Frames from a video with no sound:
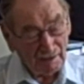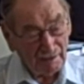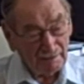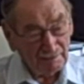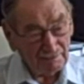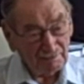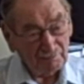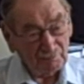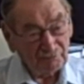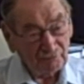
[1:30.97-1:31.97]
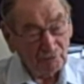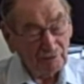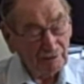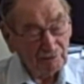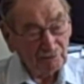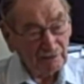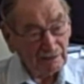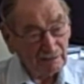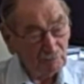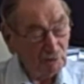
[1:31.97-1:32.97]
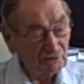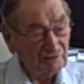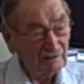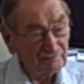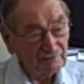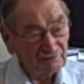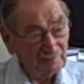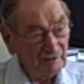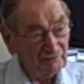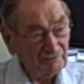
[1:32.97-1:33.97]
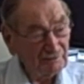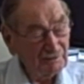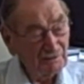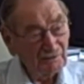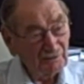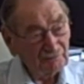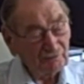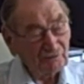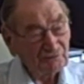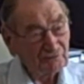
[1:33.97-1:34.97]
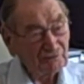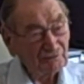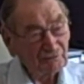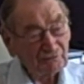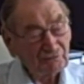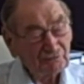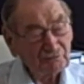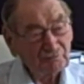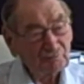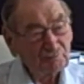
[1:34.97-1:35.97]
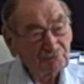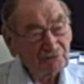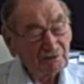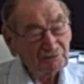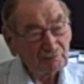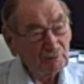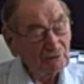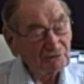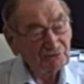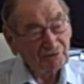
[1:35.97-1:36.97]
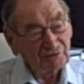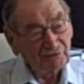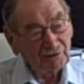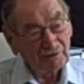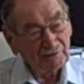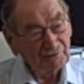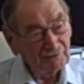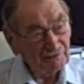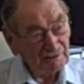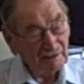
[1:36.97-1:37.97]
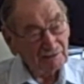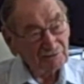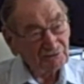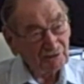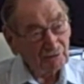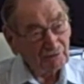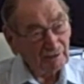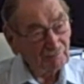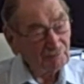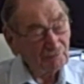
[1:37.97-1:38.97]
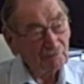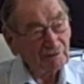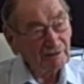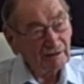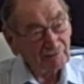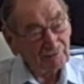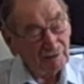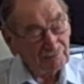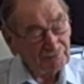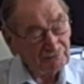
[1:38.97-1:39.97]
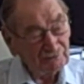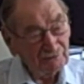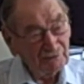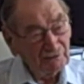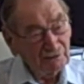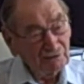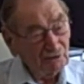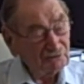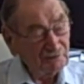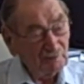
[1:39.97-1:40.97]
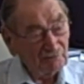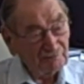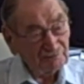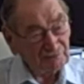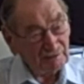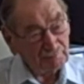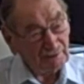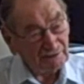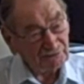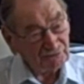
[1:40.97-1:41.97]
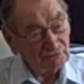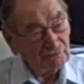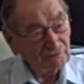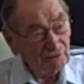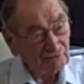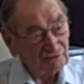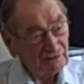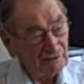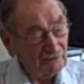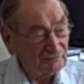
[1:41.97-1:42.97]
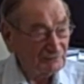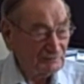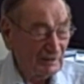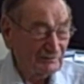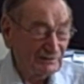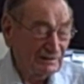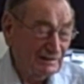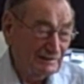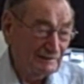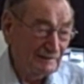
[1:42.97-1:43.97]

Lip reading: And before he could get the words out of his mouth, the first tracer bullets and cannon shell came through the aircraft. He knocked him off his head pedestal and knocked the gun off his mounting